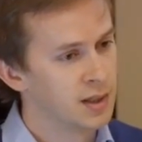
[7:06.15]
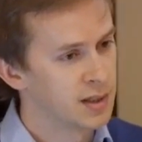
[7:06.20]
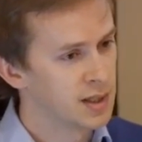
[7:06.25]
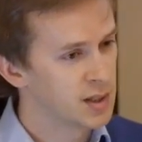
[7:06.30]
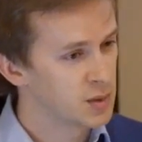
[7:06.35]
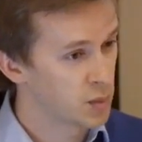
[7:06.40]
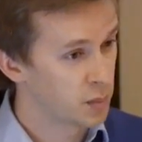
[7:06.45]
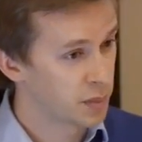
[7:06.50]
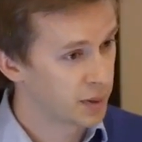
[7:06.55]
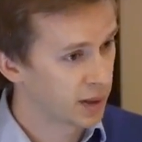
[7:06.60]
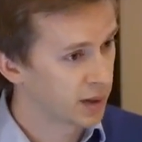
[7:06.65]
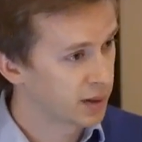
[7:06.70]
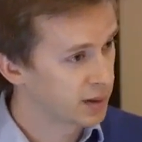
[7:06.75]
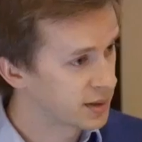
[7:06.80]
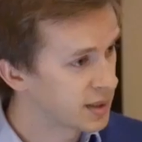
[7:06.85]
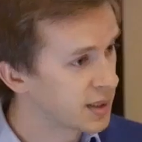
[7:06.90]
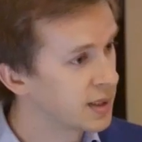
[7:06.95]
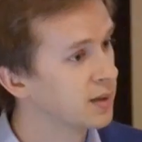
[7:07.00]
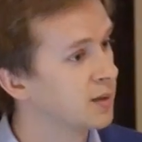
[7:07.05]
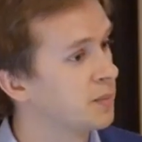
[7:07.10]
these would be
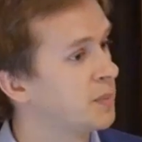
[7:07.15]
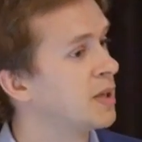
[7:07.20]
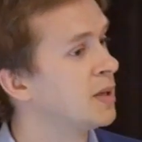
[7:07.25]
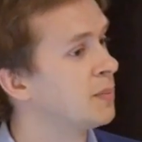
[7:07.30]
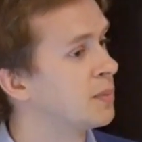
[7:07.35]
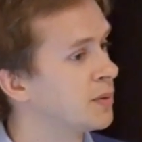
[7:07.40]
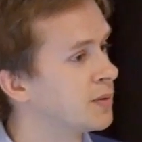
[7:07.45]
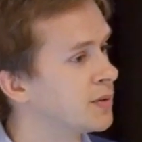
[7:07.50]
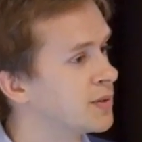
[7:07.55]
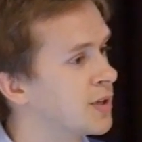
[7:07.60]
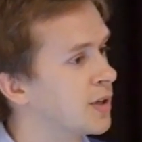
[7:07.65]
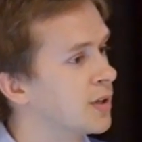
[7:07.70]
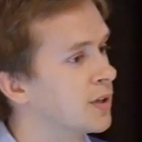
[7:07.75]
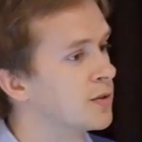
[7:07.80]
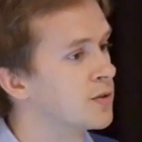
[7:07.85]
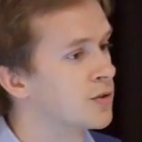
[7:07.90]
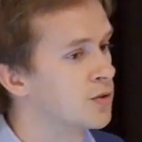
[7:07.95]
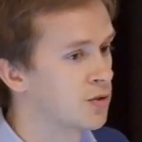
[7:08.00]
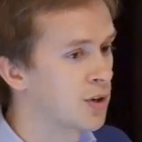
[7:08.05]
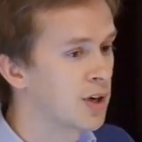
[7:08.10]
ideal people
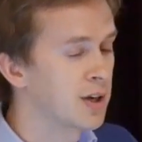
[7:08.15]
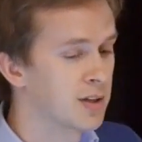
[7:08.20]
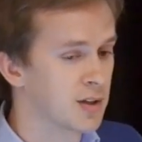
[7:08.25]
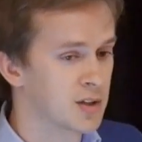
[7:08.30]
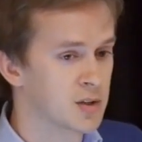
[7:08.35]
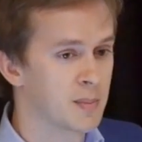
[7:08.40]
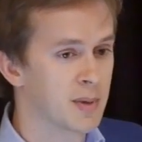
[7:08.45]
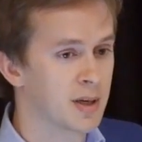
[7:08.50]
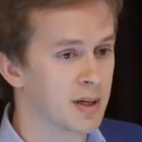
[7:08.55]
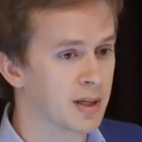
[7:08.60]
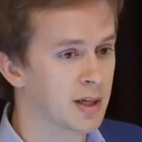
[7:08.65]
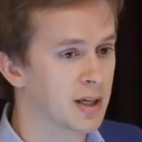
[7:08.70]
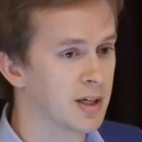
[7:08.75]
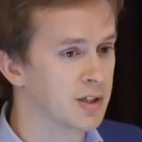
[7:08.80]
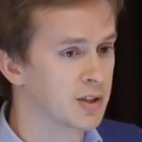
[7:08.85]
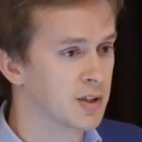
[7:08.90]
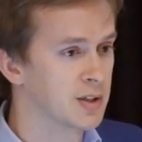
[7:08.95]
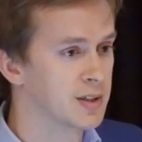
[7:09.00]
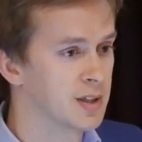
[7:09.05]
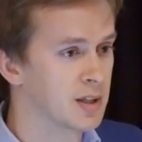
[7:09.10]
to try those
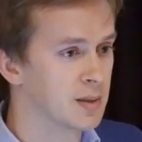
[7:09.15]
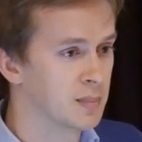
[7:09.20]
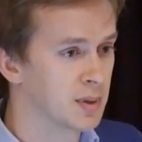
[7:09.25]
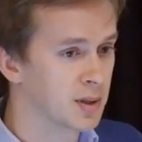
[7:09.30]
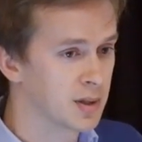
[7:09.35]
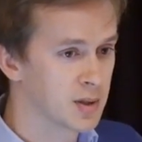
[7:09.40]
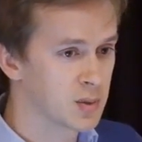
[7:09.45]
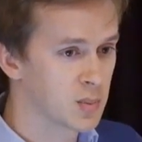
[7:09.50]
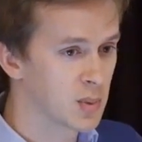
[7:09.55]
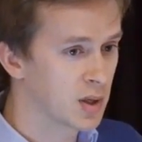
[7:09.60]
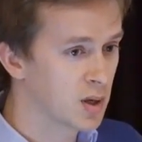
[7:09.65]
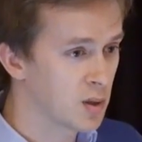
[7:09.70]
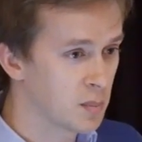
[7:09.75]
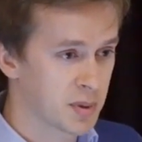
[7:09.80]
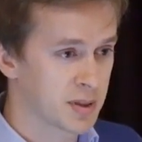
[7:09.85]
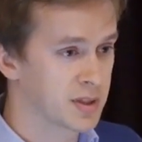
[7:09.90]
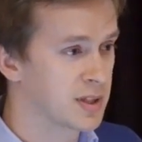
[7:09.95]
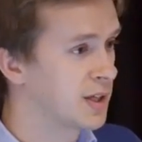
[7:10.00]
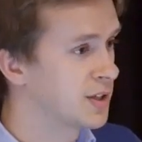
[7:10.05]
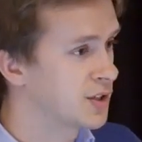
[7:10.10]
medications in because we
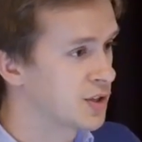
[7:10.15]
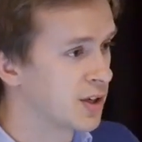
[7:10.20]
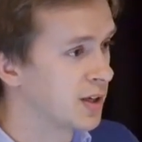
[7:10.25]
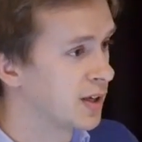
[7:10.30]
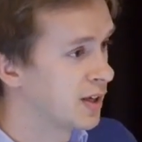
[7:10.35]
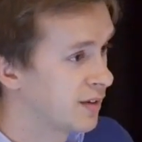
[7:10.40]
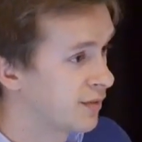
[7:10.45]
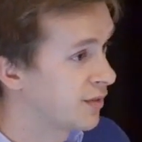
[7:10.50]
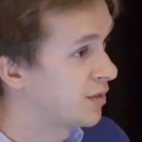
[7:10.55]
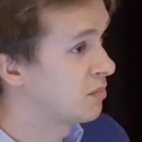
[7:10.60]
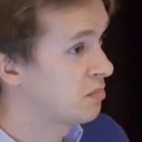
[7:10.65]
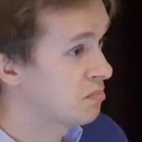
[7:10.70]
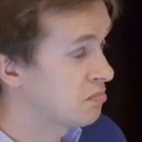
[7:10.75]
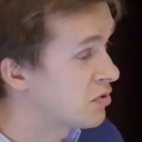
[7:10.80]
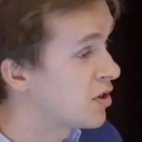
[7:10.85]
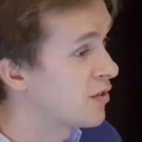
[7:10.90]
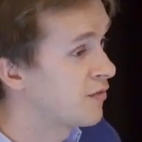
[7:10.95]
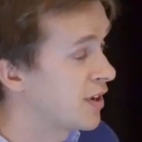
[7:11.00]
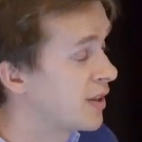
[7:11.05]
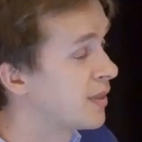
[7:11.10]
could potentially even
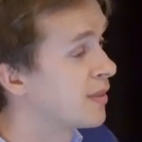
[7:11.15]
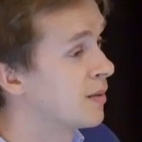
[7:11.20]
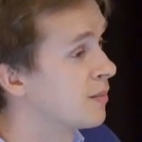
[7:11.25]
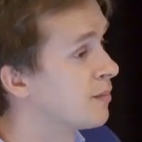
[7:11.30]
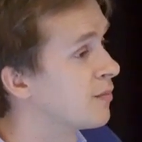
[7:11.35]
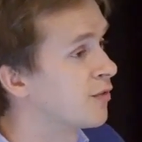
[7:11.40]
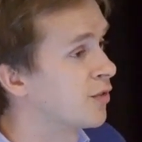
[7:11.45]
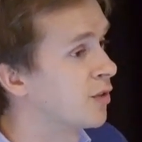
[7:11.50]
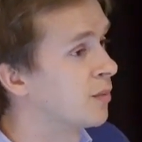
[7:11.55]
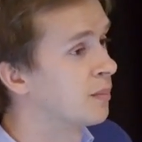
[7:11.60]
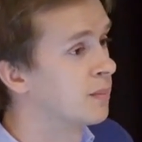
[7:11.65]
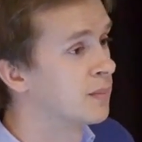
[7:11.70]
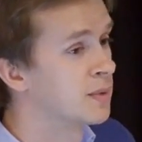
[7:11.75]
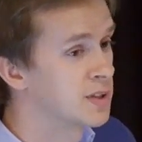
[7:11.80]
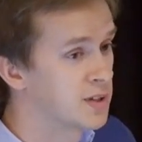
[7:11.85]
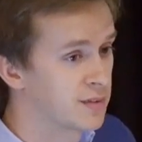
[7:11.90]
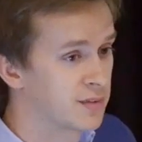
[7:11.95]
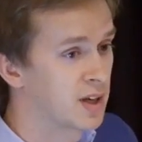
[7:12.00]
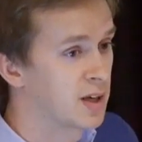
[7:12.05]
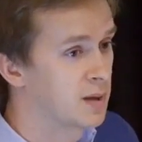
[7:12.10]
prevent them from
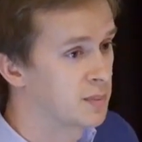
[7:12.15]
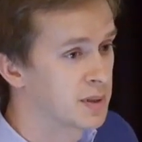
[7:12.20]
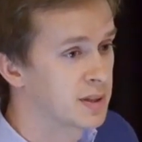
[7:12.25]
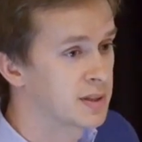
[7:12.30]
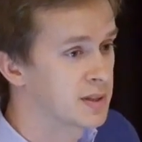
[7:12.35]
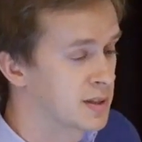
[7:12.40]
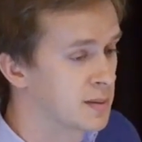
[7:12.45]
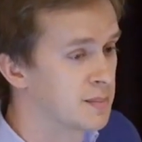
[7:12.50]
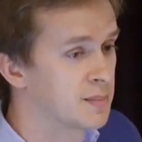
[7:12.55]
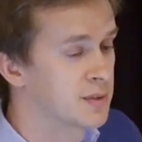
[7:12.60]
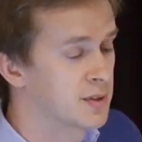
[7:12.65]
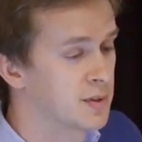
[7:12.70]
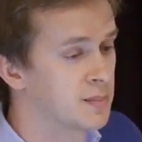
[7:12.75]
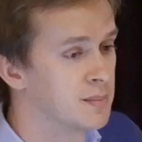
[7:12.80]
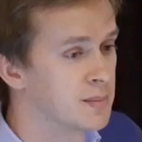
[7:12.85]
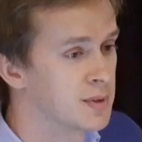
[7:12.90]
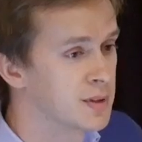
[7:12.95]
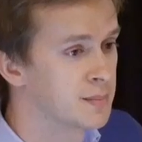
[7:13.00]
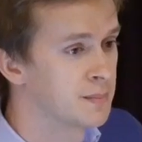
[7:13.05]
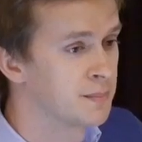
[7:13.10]
developing
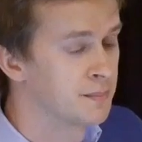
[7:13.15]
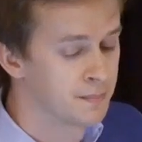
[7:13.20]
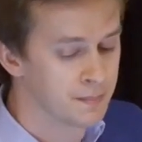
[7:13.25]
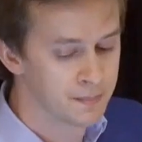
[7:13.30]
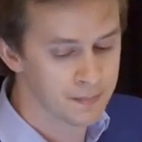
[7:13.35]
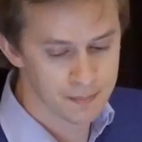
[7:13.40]
symptoms.